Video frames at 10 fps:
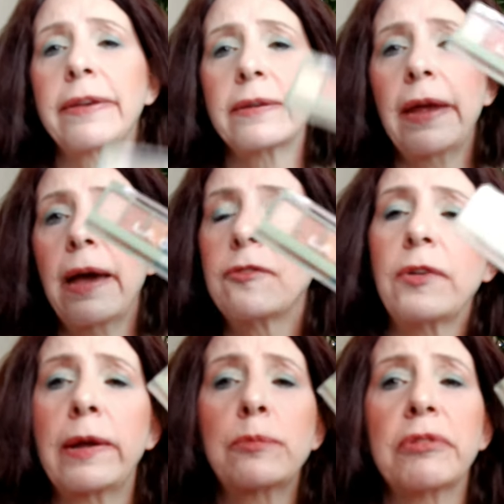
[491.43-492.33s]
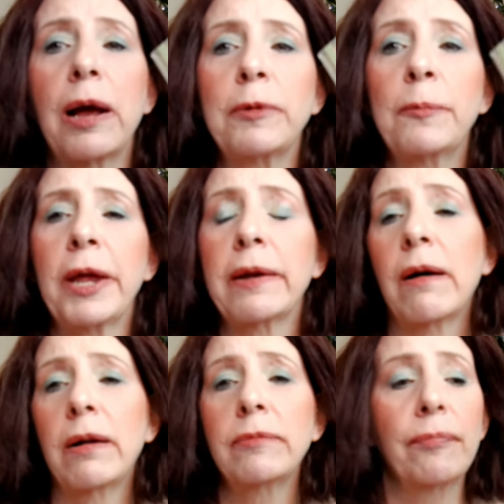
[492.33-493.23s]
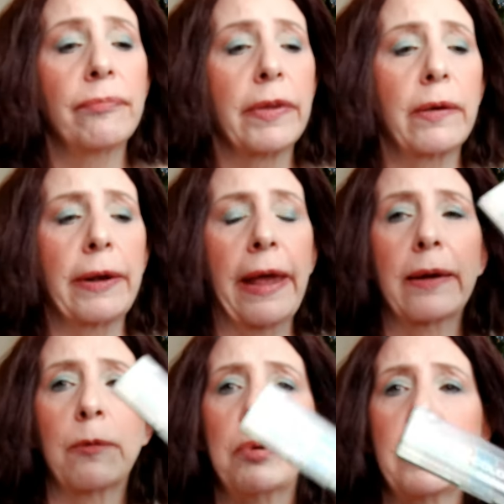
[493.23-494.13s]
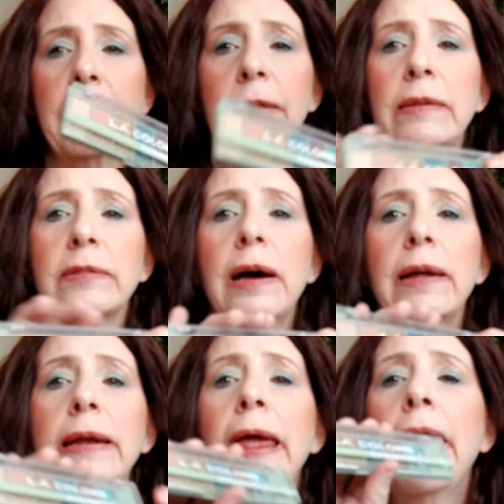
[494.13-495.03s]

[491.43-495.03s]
Didn't have any problem at all going ahead and putting these on.